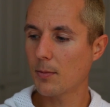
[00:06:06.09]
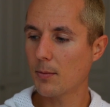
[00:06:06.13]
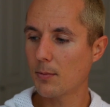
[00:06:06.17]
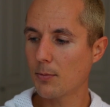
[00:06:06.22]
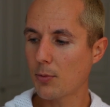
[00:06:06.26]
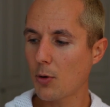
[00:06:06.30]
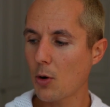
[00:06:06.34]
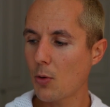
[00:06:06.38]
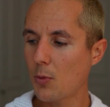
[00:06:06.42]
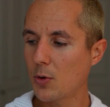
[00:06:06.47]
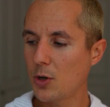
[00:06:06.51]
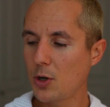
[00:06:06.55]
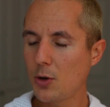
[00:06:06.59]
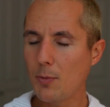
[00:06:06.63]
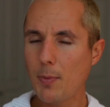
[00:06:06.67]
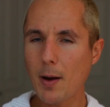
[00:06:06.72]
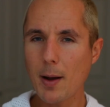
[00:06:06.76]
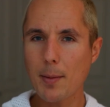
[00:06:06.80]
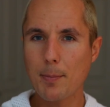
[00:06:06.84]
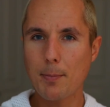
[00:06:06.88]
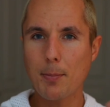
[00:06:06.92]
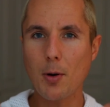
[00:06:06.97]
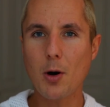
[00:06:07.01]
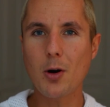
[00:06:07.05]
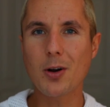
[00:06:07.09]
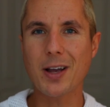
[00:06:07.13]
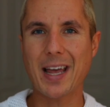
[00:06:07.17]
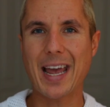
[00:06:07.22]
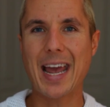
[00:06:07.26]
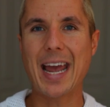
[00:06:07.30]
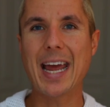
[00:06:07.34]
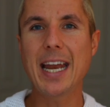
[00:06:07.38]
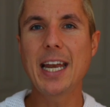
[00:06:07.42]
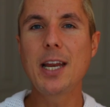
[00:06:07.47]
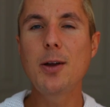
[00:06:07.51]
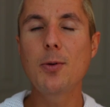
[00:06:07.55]
bro, when you buy bulk
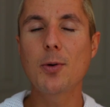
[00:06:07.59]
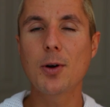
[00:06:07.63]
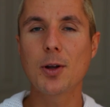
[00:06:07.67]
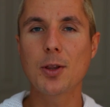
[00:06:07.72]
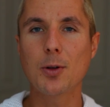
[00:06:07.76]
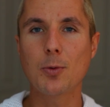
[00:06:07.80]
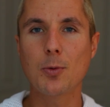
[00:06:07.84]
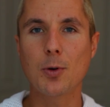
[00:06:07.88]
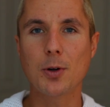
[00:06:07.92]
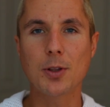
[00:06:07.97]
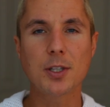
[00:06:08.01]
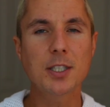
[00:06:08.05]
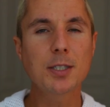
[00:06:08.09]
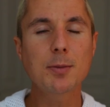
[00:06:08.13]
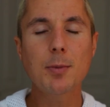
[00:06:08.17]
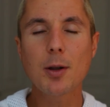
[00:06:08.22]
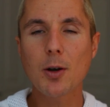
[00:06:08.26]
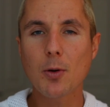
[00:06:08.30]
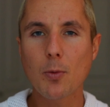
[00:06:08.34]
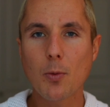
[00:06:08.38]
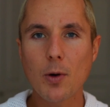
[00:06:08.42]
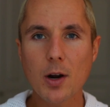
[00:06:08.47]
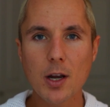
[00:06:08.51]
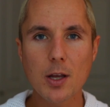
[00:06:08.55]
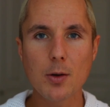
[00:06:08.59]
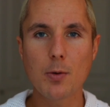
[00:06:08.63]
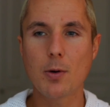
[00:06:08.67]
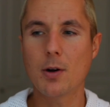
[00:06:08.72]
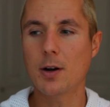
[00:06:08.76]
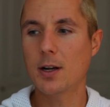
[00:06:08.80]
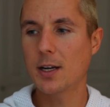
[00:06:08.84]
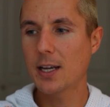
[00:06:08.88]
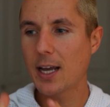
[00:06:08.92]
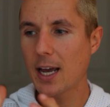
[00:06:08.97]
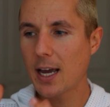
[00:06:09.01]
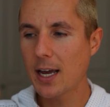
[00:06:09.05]
anywhere in the world, doesn't matter where you are,
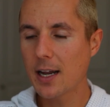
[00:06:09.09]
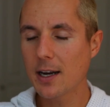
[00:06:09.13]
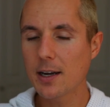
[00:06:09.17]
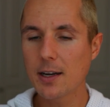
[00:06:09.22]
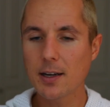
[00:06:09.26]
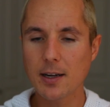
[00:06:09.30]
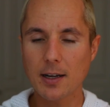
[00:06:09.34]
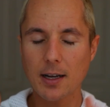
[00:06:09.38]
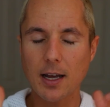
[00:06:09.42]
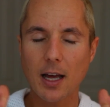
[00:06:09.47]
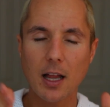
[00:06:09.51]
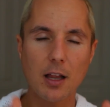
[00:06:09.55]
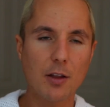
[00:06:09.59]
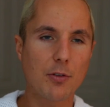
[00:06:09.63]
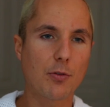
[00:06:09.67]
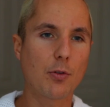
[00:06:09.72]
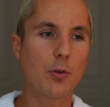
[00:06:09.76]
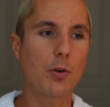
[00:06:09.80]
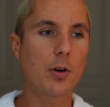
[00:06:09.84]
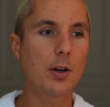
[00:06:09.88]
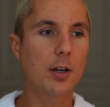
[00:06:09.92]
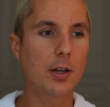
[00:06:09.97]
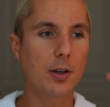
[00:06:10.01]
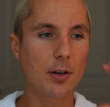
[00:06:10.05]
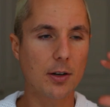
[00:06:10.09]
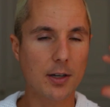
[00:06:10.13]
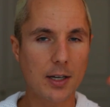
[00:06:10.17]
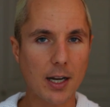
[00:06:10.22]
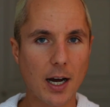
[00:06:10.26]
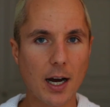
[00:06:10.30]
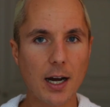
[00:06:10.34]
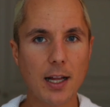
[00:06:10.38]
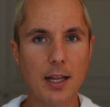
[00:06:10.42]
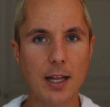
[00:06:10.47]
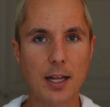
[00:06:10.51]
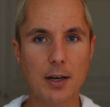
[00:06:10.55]
in Canada, in California, or in
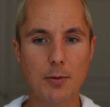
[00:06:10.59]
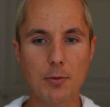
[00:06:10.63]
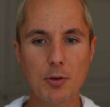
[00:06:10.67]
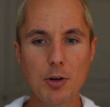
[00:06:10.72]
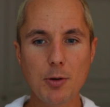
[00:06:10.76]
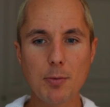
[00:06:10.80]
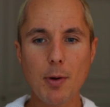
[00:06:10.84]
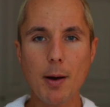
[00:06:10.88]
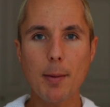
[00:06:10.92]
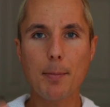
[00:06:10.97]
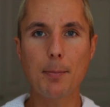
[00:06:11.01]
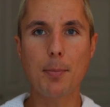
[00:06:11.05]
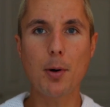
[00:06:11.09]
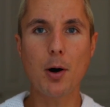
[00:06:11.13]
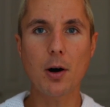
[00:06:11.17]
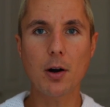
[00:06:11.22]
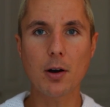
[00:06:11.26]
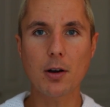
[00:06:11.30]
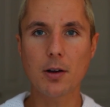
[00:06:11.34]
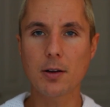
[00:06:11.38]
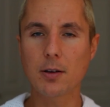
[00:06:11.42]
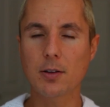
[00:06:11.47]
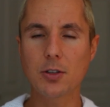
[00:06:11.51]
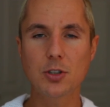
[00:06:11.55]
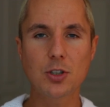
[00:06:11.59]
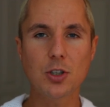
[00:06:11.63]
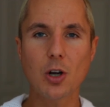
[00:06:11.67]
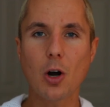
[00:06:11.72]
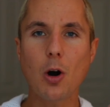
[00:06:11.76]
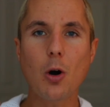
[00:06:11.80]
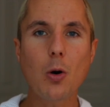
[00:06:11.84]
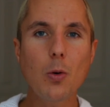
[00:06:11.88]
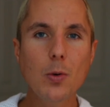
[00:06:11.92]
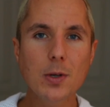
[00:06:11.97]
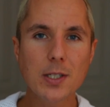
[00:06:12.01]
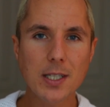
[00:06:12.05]
Thailand, when you buy bulk, you should
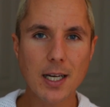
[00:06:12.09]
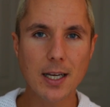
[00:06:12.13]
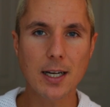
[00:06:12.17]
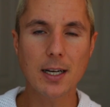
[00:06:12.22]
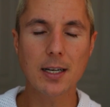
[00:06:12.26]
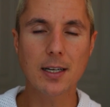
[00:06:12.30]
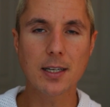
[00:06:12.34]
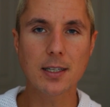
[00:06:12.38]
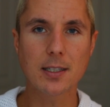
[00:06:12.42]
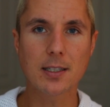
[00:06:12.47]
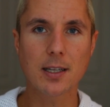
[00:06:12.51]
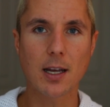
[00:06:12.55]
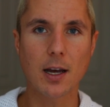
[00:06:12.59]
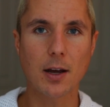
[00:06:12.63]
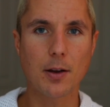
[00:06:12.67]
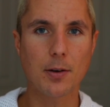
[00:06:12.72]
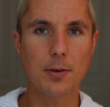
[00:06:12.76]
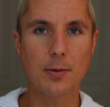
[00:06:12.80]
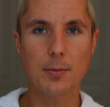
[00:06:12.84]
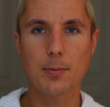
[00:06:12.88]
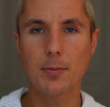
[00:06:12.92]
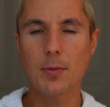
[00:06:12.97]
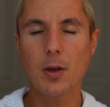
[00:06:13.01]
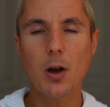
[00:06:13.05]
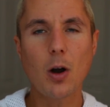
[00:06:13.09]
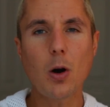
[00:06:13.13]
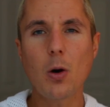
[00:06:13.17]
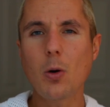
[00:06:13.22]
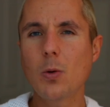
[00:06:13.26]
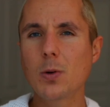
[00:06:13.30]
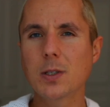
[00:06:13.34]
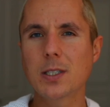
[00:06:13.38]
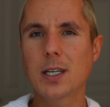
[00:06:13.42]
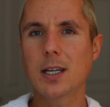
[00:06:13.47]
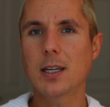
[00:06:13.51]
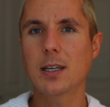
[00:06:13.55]
always get a discount.
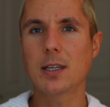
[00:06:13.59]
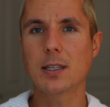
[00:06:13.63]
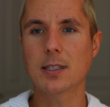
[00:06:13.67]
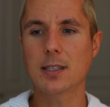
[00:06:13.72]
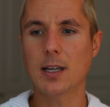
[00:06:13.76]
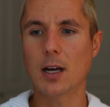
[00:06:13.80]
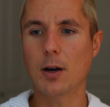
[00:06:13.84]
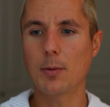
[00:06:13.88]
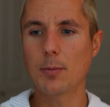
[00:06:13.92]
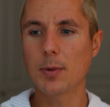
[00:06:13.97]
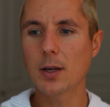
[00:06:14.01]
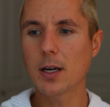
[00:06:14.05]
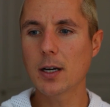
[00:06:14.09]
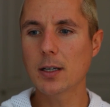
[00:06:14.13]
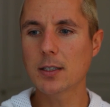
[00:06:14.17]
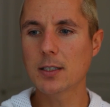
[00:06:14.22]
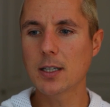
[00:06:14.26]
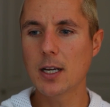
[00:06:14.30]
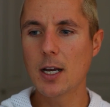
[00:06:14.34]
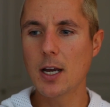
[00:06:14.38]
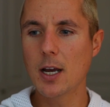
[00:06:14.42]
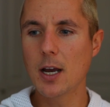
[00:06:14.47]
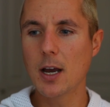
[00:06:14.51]
Always get a discount, because